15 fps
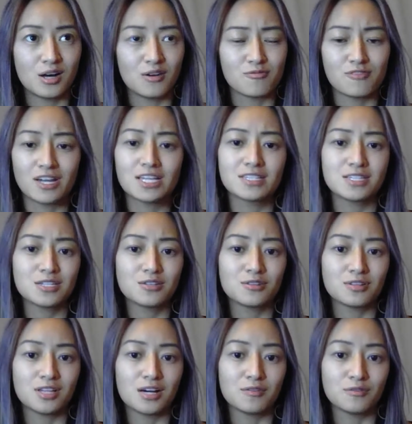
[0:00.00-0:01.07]
of raising
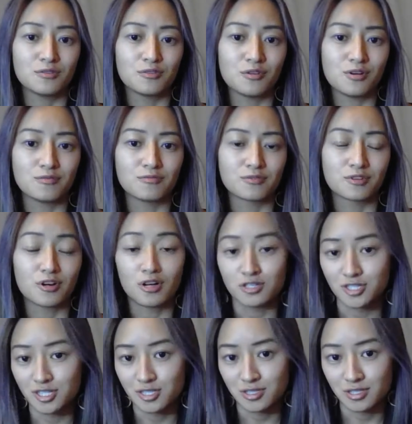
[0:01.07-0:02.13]
your level of
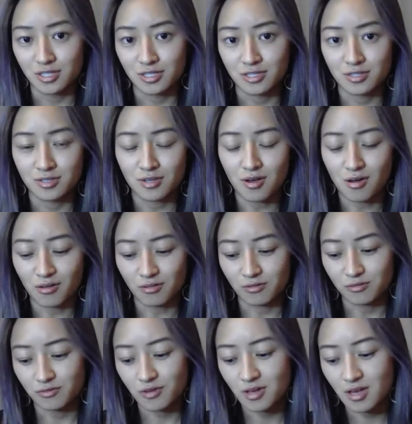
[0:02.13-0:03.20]
consciousness
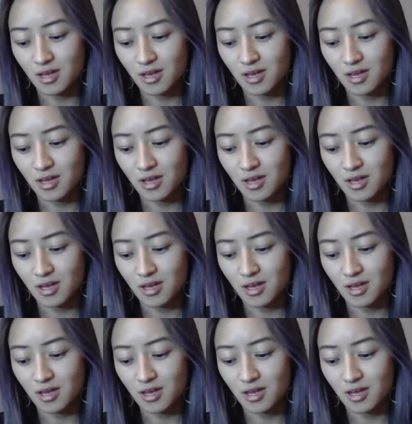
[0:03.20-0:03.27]
of